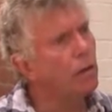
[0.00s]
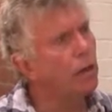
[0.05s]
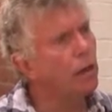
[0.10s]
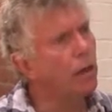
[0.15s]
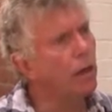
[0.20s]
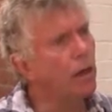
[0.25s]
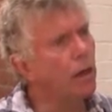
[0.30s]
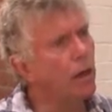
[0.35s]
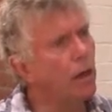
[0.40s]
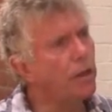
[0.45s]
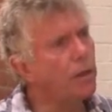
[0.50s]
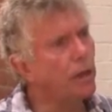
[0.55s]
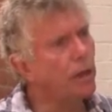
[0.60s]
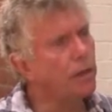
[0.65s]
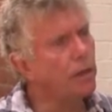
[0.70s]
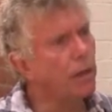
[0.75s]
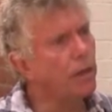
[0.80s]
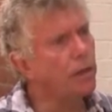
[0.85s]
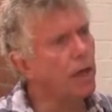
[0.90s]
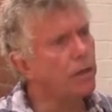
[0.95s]

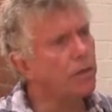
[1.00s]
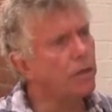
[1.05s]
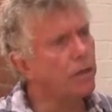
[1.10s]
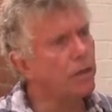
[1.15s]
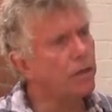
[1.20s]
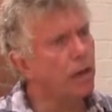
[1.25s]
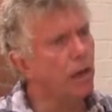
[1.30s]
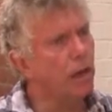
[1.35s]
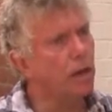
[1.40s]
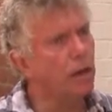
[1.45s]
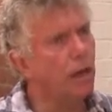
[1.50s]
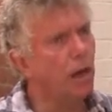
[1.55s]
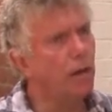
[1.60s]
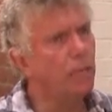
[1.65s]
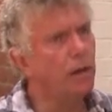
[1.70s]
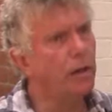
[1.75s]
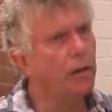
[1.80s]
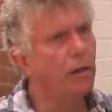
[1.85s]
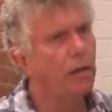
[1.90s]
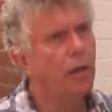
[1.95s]
And that's the thing. I
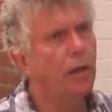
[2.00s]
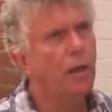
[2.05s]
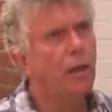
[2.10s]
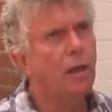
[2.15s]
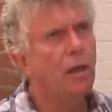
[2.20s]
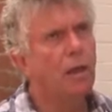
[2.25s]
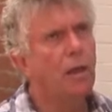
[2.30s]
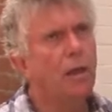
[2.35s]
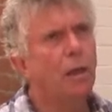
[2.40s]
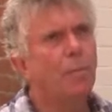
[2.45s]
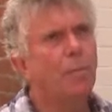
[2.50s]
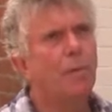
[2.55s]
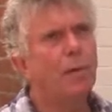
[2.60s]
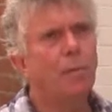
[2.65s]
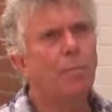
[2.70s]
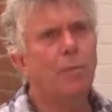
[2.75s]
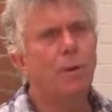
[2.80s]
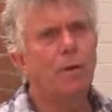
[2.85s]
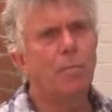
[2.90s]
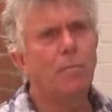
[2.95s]
mean,
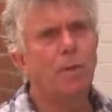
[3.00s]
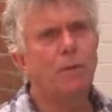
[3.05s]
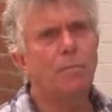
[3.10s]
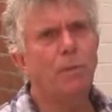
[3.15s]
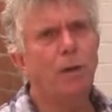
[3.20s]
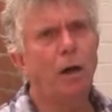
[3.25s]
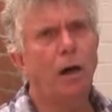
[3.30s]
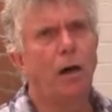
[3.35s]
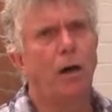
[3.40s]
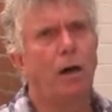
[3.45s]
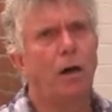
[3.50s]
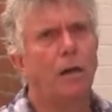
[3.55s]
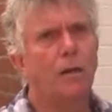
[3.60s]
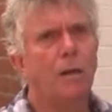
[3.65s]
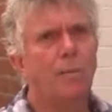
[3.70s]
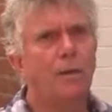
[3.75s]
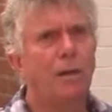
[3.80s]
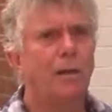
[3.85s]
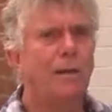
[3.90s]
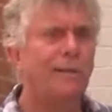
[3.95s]
but it must be hard.
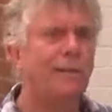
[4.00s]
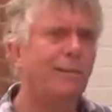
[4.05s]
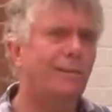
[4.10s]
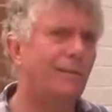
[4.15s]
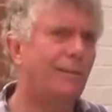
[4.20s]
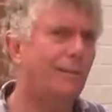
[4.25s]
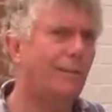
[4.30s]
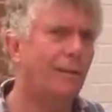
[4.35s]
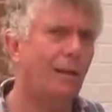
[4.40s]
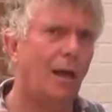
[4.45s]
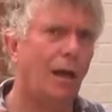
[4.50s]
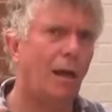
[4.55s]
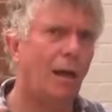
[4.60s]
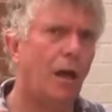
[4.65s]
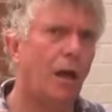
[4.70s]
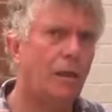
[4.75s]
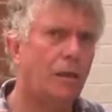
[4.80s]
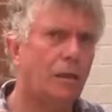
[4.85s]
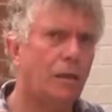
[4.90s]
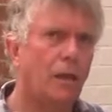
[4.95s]
I mean,
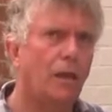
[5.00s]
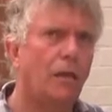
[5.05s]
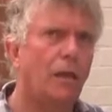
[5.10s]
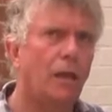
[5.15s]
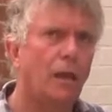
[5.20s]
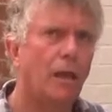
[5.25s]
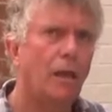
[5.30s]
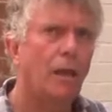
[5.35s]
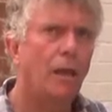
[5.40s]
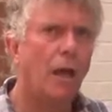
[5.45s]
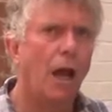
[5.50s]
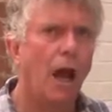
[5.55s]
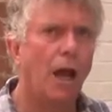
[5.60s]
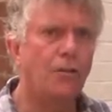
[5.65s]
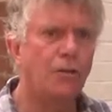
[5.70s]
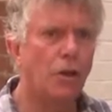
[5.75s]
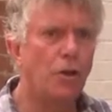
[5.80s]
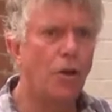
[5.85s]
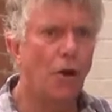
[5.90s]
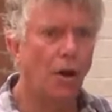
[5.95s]
I think
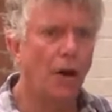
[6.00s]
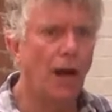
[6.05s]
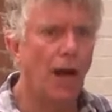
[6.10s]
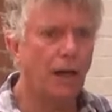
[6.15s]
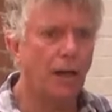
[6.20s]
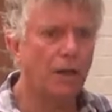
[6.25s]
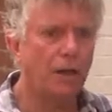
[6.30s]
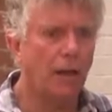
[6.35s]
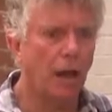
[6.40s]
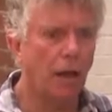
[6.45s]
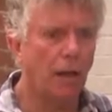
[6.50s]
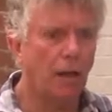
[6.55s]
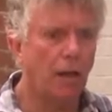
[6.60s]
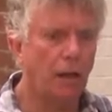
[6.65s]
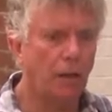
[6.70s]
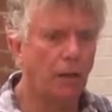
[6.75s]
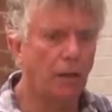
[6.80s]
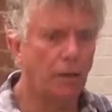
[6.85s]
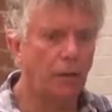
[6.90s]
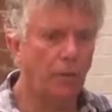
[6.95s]
as a non-actor,
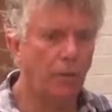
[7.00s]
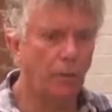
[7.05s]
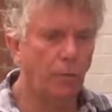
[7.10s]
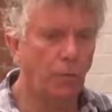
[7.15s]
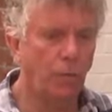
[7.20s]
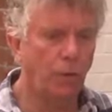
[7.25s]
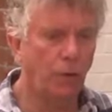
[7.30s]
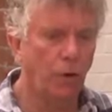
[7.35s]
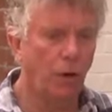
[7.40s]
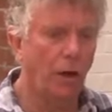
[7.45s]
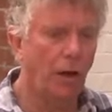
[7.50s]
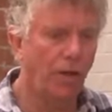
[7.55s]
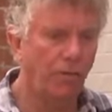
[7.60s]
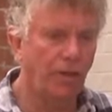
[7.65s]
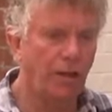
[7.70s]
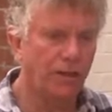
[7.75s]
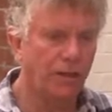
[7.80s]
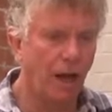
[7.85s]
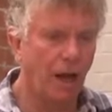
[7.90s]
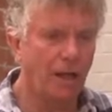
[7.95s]
we all
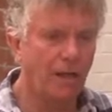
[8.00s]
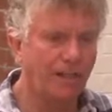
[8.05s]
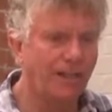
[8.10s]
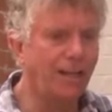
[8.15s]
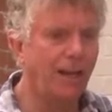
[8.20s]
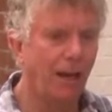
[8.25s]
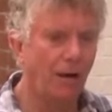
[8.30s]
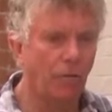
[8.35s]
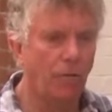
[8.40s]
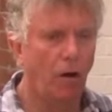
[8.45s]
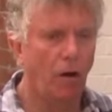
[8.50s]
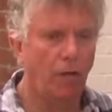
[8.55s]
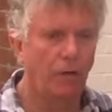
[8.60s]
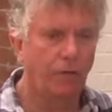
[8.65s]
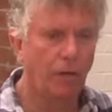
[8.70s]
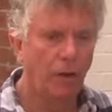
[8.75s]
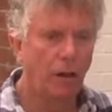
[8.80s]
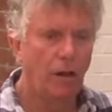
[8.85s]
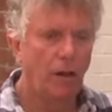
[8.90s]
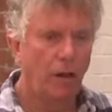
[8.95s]
have this idea
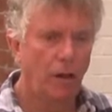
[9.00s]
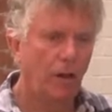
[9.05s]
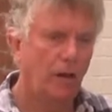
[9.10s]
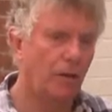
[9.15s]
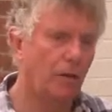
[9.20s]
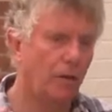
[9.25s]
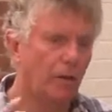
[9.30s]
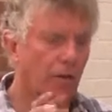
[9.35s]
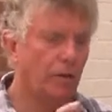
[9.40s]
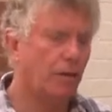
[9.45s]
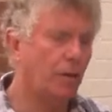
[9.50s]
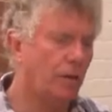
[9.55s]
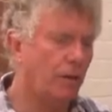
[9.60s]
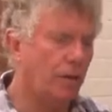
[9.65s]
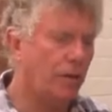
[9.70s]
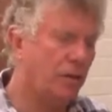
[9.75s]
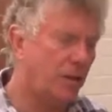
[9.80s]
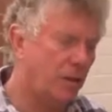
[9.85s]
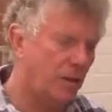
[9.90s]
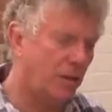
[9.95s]
of. You know,
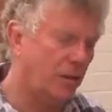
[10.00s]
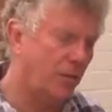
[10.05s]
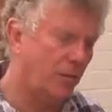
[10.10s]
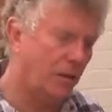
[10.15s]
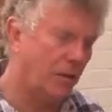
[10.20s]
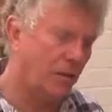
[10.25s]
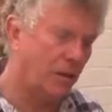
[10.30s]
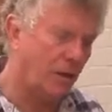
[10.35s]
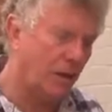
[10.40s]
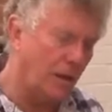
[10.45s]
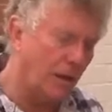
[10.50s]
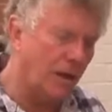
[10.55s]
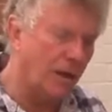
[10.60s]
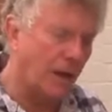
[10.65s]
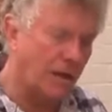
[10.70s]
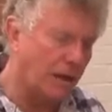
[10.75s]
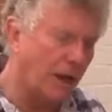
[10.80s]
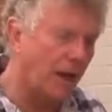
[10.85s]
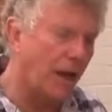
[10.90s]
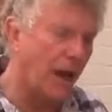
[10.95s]
the
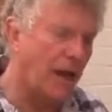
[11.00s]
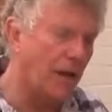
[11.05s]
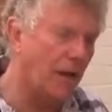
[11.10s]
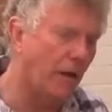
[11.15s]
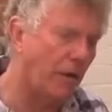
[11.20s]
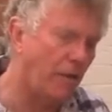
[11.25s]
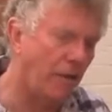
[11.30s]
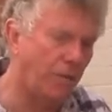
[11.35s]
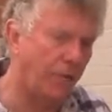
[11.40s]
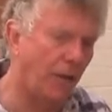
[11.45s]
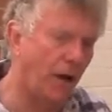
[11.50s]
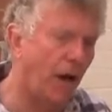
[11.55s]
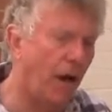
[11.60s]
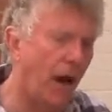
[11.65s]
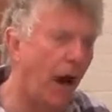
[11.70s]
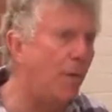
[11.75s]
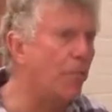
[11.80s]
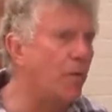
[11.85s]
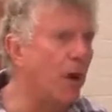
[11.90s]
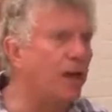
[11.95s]
classic line of
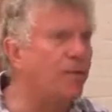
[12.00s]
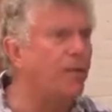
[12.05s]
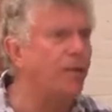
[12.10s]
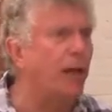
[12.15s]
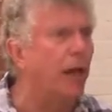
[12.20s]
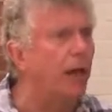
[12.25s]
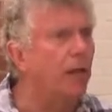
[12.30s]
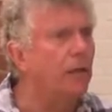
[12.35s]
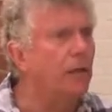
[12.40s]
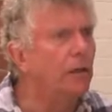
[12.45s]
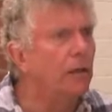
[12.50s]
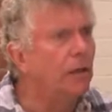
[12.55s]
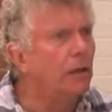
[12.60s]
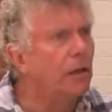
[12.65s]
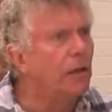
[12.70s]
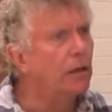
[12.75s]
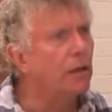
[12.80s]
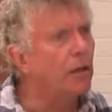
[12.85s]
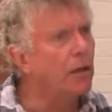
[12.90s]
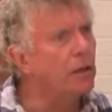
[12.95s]
"I'm resting"
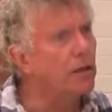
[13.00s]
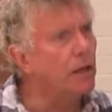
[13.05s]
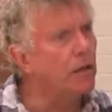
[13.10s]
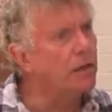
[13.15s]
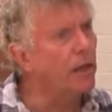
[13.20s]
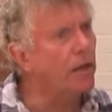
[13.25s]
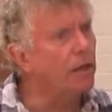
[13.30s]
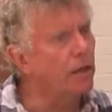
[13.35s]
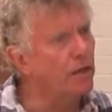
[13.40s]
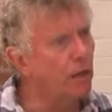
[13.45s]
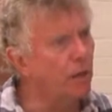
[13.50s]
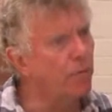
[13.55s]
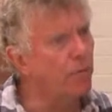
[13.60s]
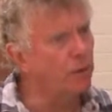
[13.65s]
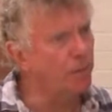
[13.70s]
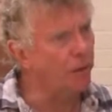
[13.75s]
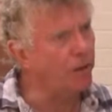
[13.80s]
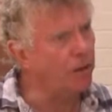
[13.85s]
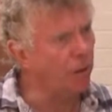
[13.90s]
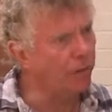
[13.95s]
and things like that. It
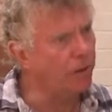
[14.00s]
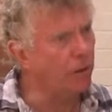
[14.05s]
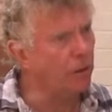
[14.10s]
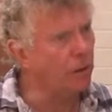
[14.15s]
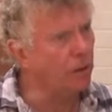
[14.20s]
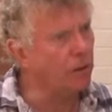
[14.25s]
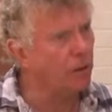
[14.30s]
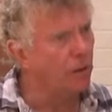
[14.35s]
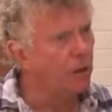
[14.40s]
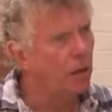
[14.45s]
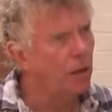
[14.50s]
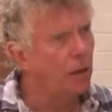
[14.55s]
must be difficult.